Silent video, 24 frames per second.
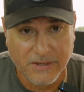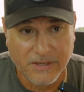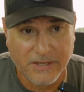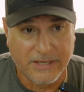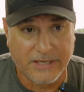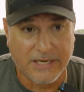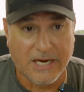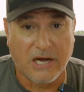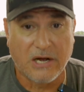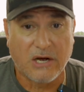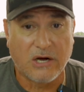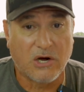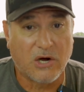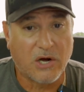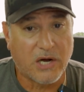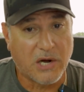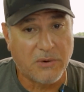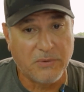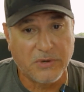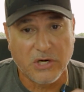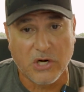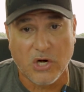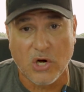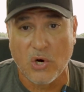And I
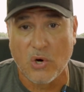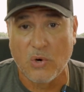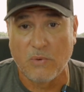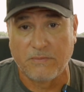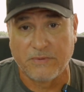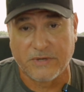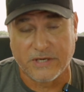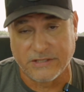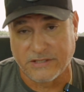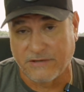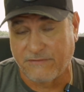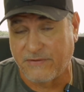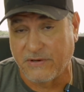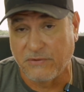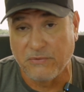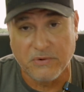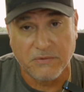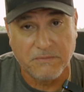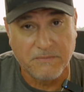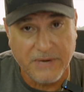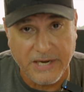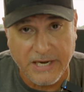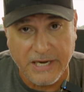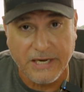would hope, because if it were
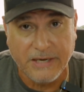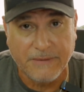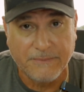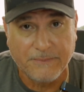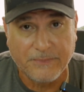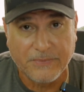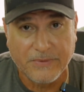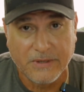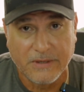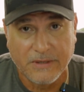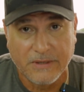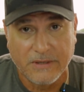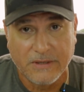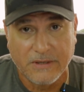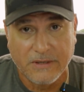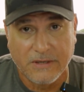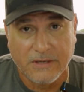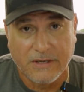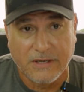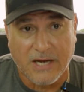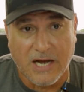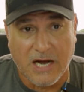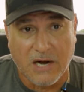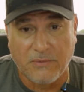me,
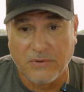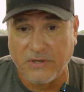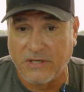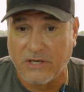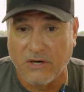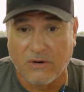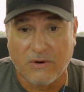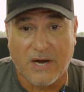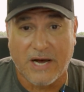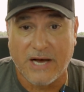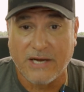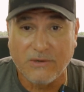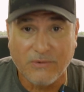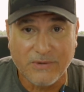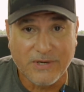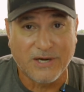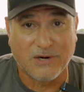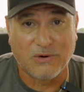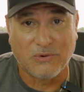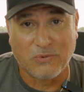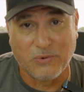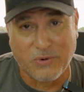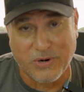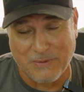I would go, I don't
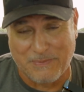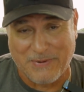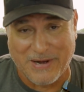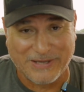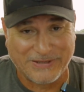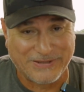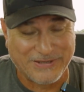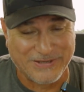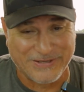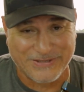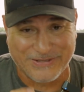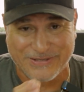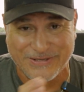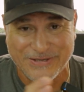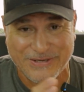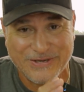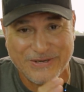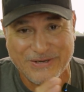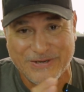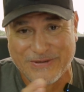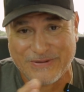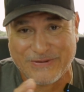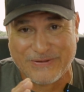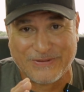care about this
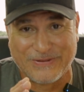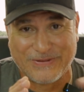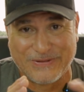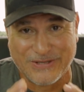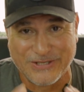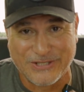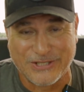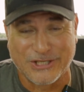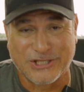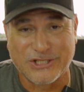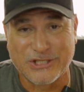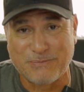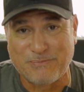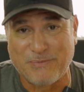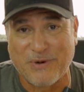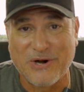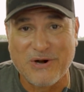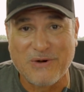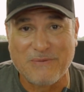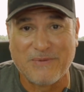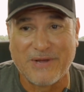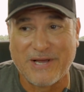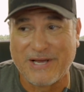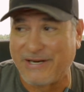
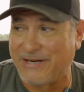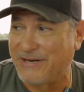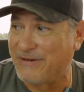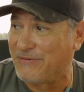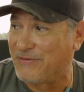experiment.